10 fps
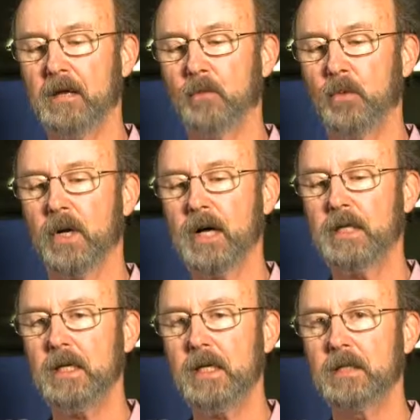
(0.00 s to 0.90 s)
where
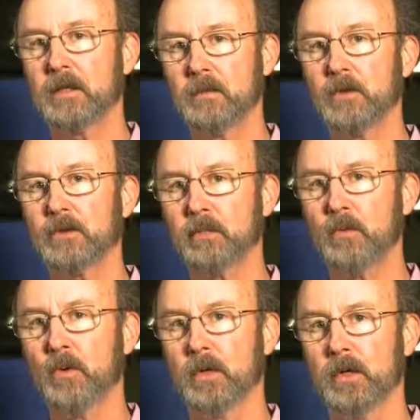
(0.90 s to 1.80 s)
IT needs the most
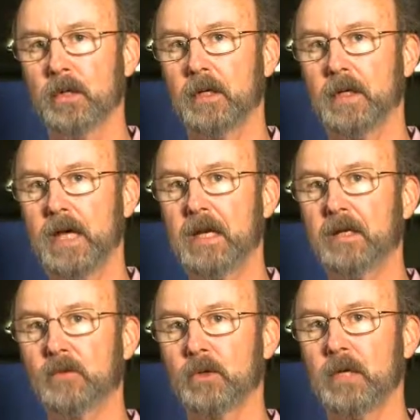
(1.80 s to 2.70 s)
support, and that
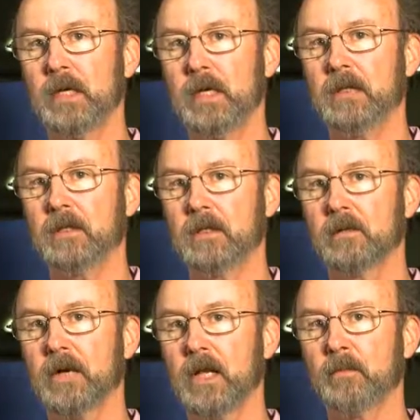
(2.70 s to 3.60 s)
is in
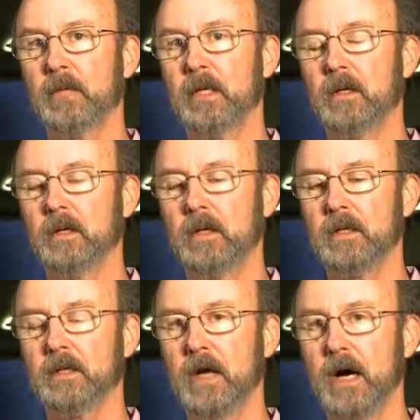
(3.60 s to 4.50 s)
developing
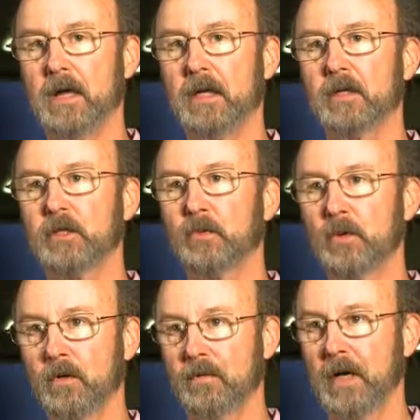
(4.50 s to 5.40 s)
these audience
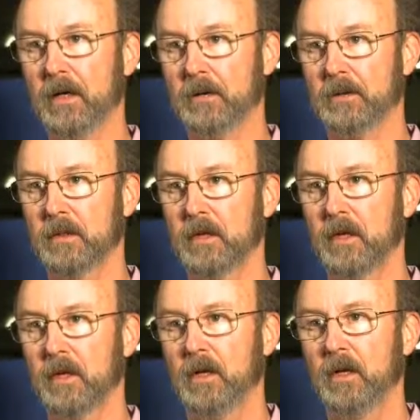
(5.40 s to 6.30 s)
profiles.
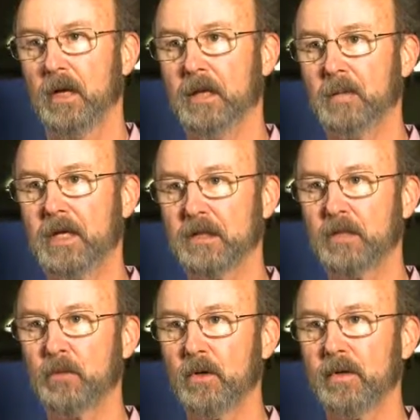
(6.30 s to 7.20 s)
And because
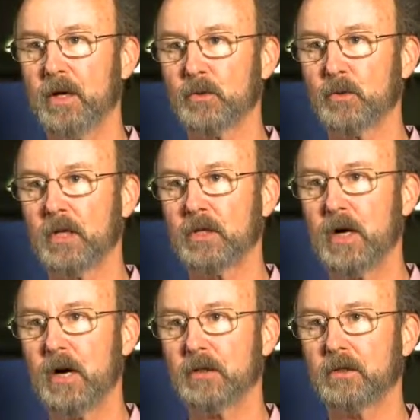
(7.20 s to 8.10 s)
the profiles really
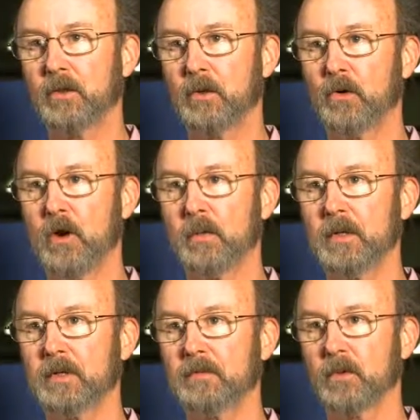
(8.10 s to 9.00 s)
talk to
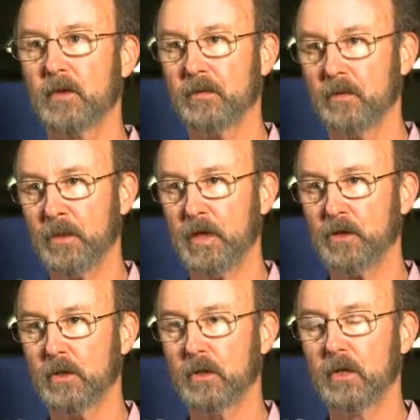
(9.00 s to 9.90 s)
requirements for
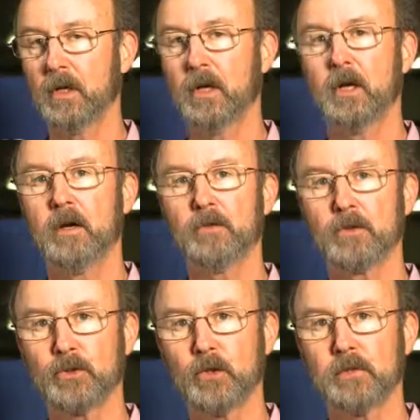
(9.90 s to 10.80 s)
information, for
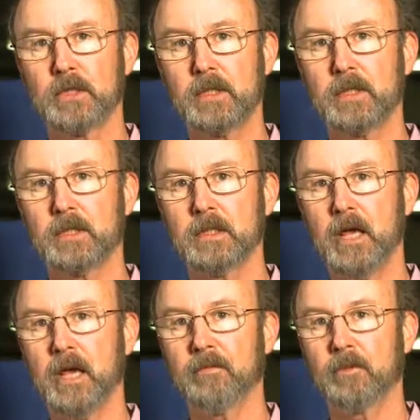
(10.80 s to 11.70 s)
services,
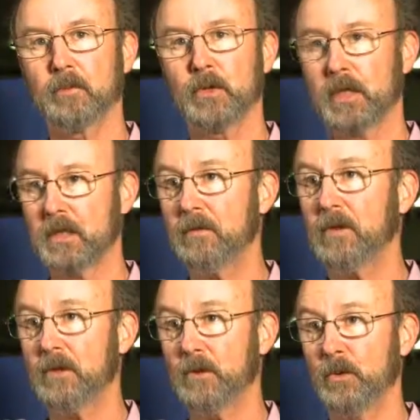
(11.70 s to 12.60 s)
and for
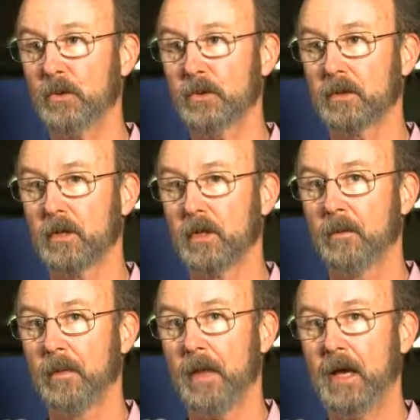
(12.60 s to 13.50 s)
productivity tools.
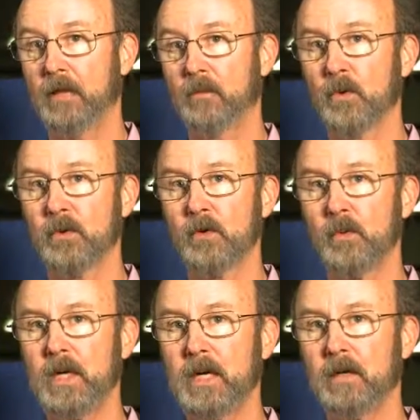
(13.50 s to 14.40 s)
And the more that
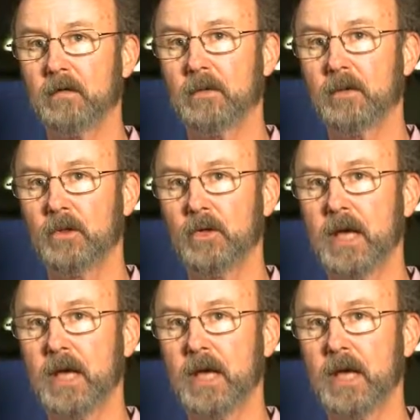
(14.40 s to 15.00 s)
we can look